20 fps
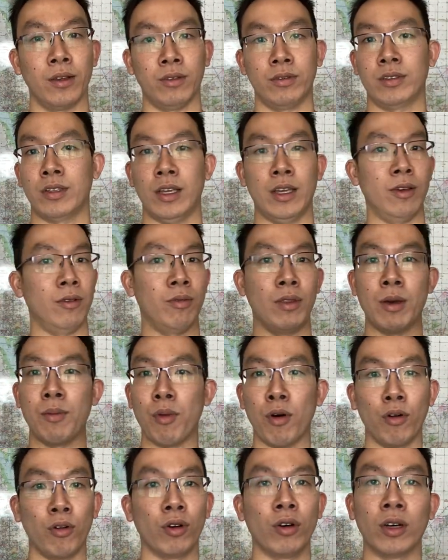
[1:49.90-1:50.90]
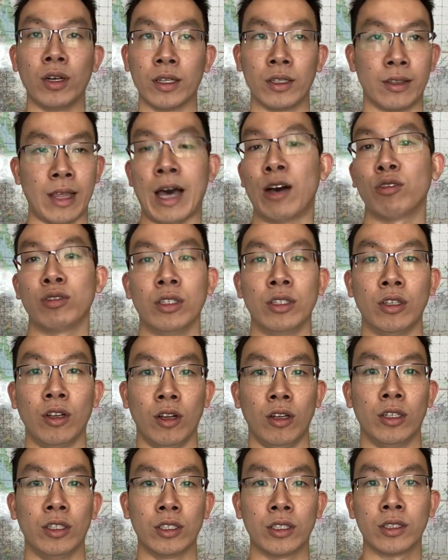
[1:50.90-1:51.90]
Say they borrow
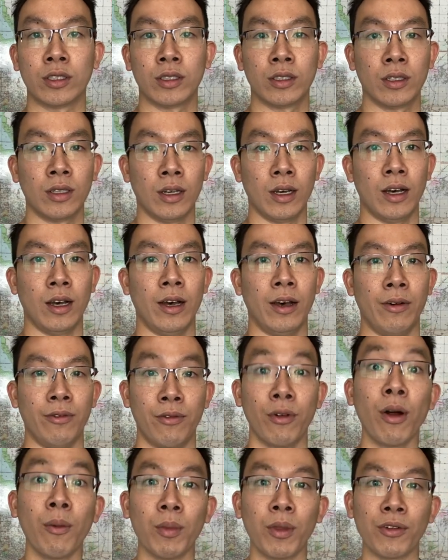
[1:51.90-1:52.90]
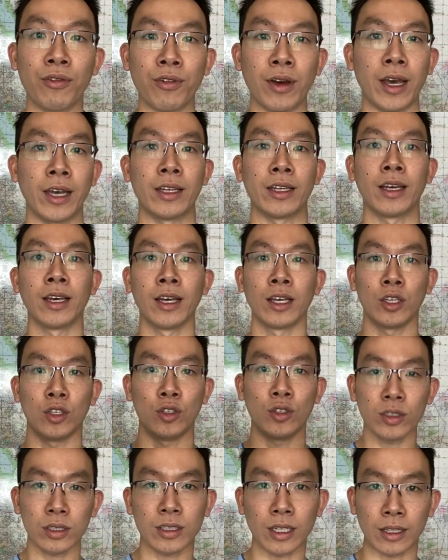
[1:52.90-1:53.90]
$1,000 from the Fed,
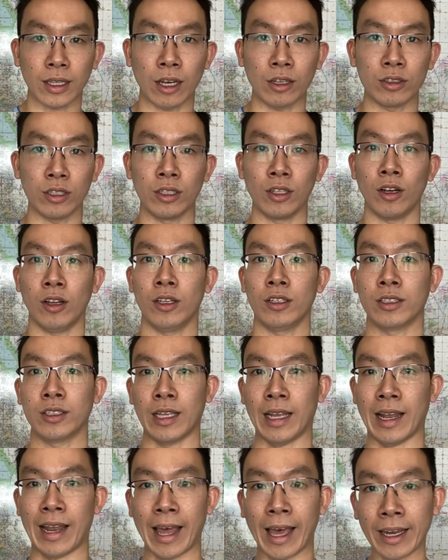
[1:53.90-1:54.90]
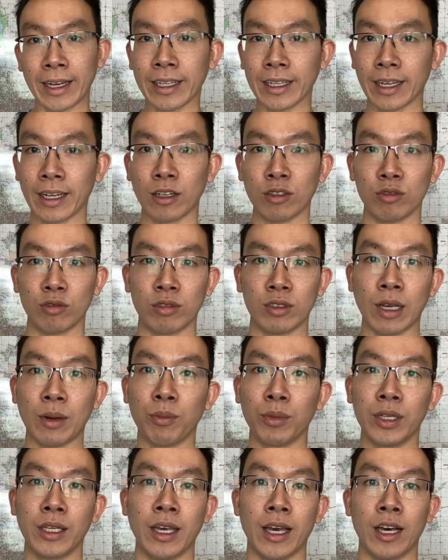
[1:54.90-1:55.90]
use that $1,000, lend it out to
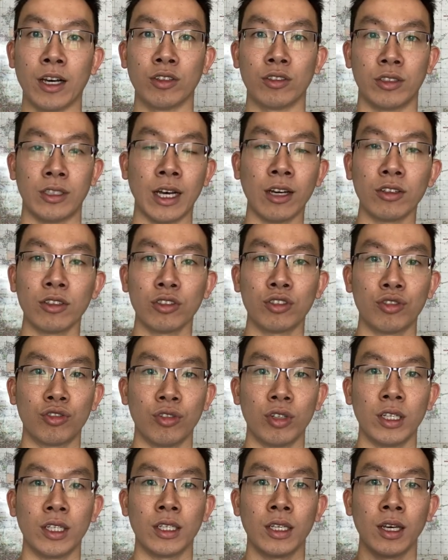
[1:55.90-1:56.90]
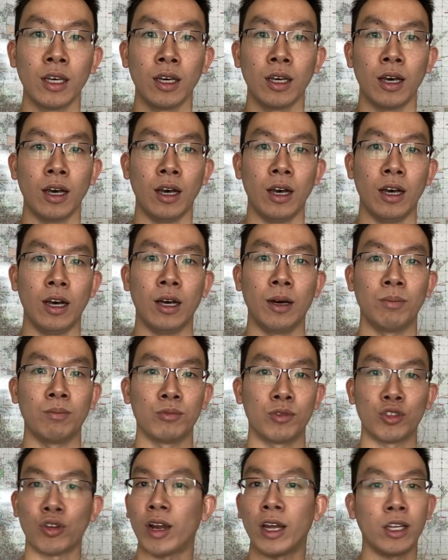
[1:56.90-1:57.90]
somebody else down the street,
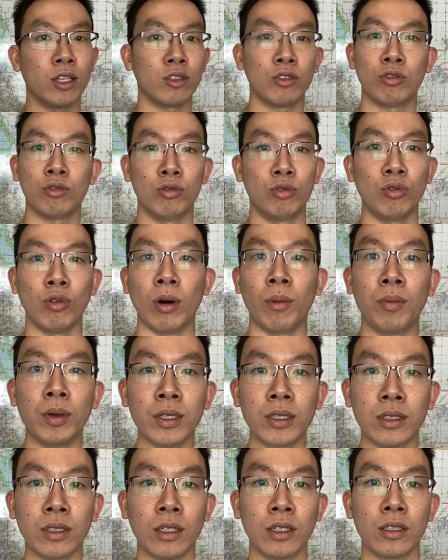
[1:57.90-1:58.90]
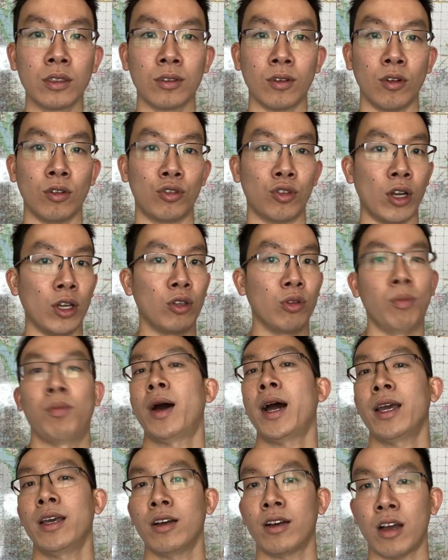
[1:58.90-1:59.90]
trying to do a business or trying to
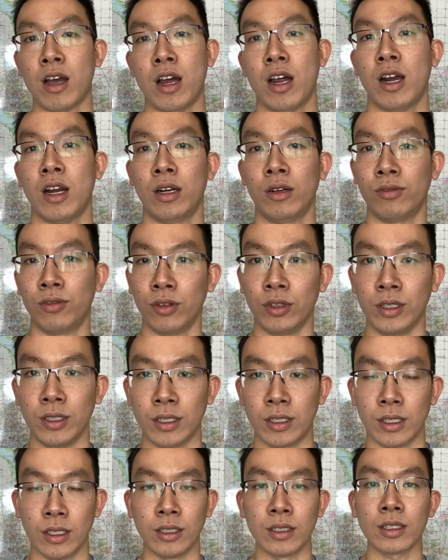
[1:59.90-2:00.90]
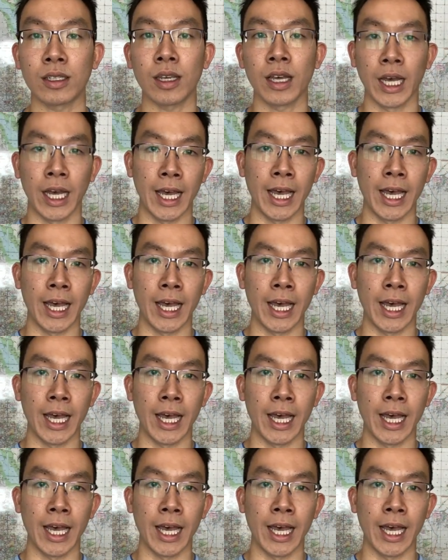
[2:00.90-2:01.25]
buy a car, for instance,